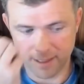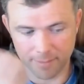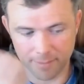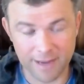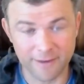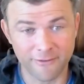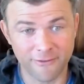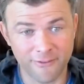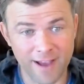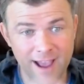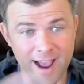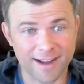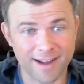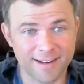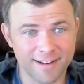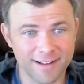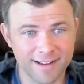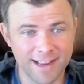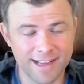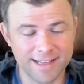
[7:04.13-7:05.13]
In
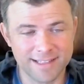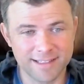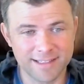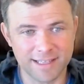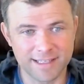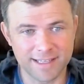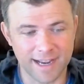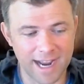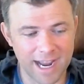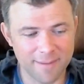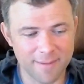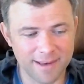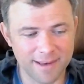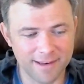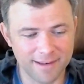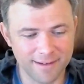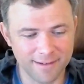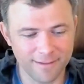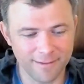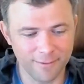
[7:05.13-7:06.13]
fact, it's the
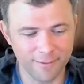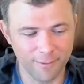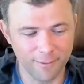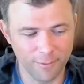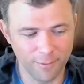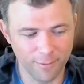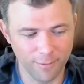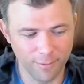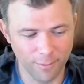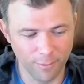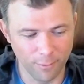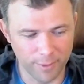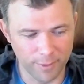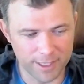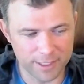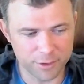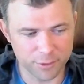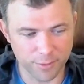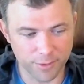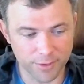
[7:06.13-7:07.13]
timing
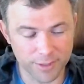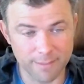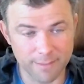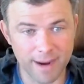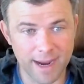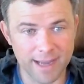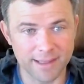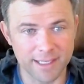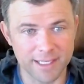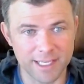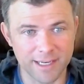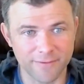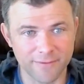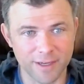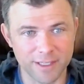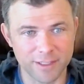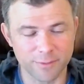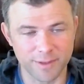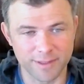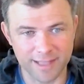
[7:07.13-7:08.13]
which really made the
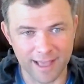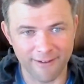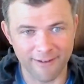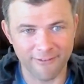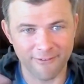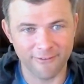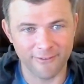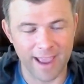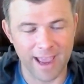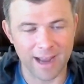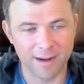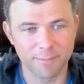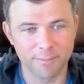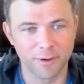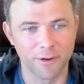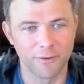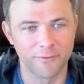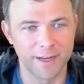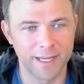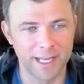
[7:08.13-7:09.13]
difference with that fan
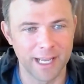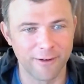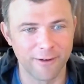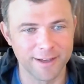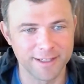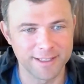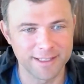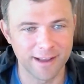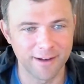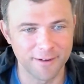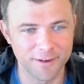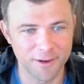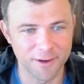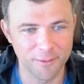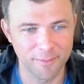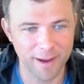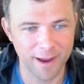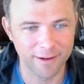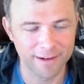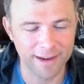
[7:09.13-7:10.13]
pull video I was telling you
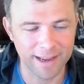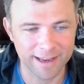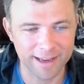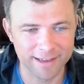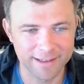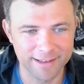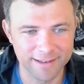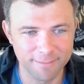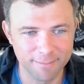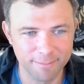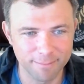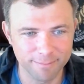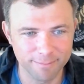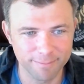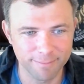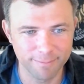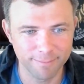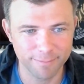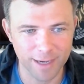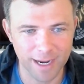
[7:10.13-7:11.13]
about. And I could
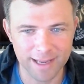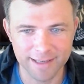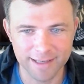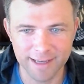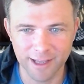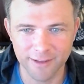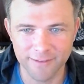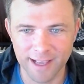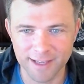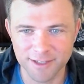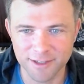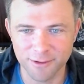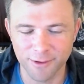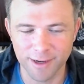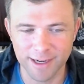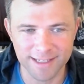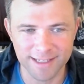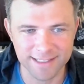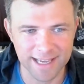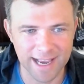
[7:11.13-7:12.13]
probably tell that
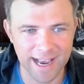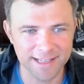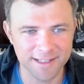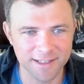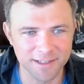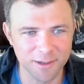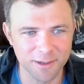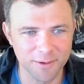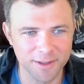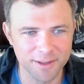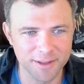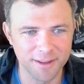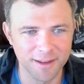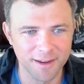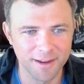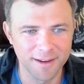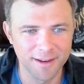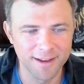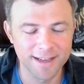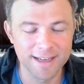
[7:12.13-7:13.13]
story because it has to do with
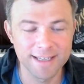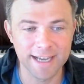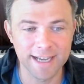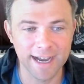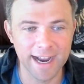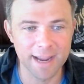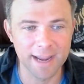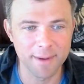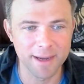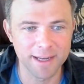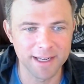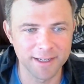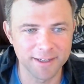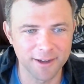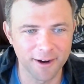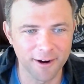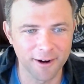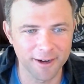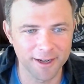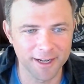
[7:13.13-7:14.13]
timing and
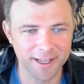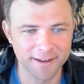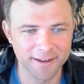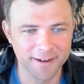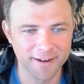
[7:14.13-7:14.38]
targeting.